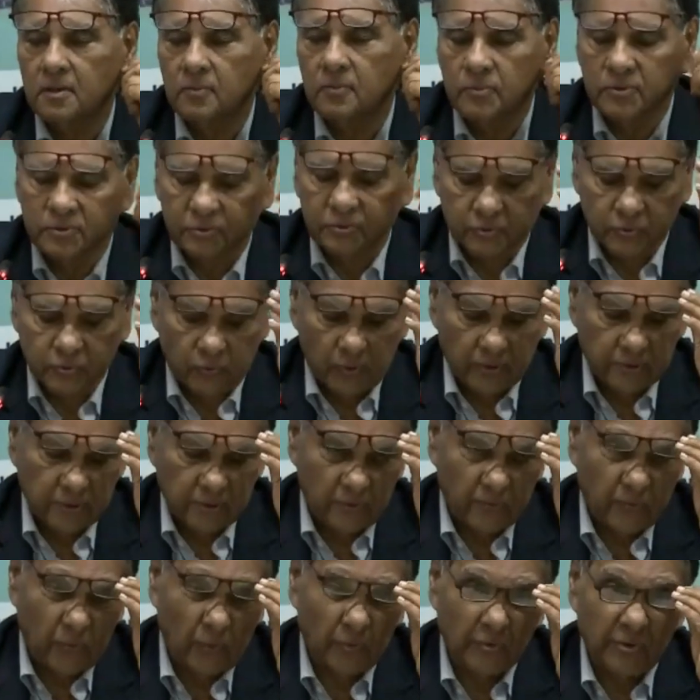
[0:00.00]
With
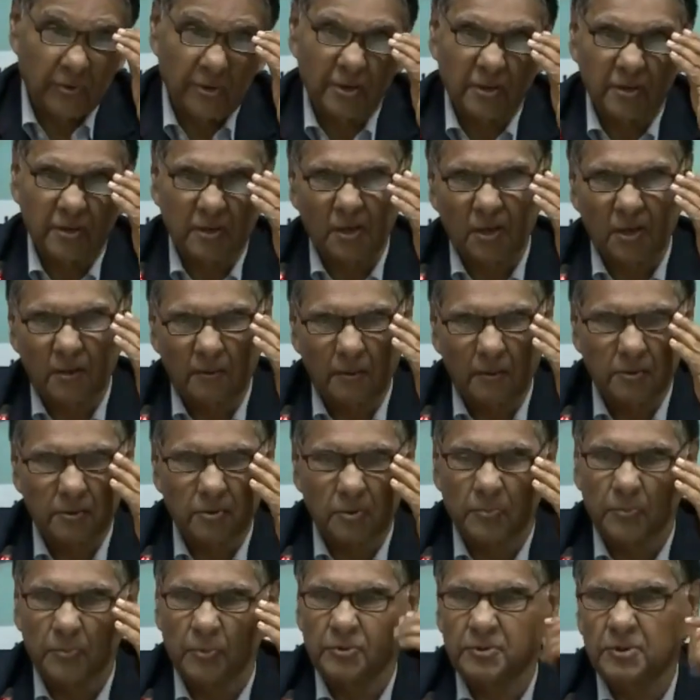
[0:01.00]
214 gigawatt
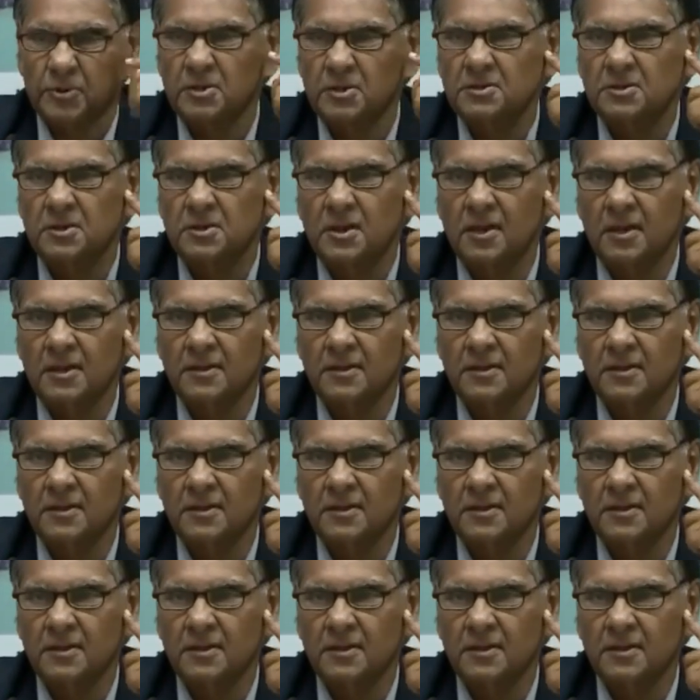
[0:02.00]
of potential,